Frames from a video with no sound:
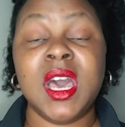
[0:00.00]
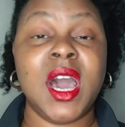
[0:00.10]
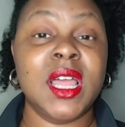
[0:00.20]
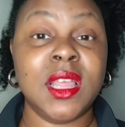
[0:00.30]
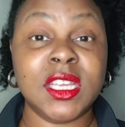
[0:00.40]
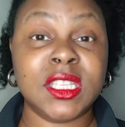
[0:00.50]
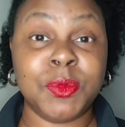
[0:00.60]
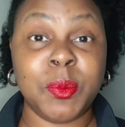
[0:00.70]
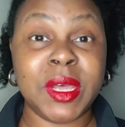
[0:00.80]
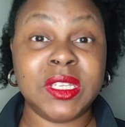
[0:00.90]
I lost the
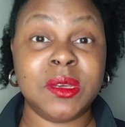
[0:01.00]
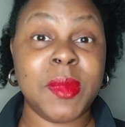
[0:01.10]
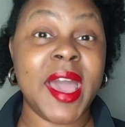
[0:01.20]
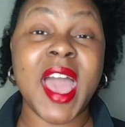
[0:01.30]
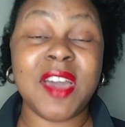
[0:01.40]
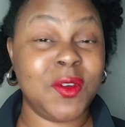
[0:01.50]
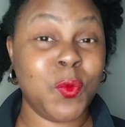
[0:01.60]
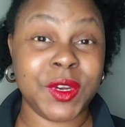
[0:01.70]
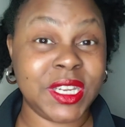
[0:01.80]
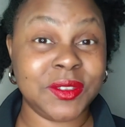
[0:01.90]
momentum. I haven't
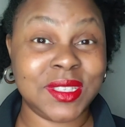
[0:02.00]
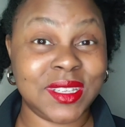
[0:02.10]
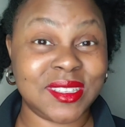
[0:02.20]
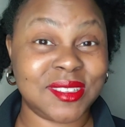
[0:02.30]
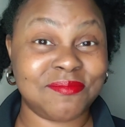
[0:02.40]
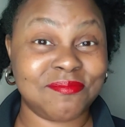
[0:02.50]
worked out since.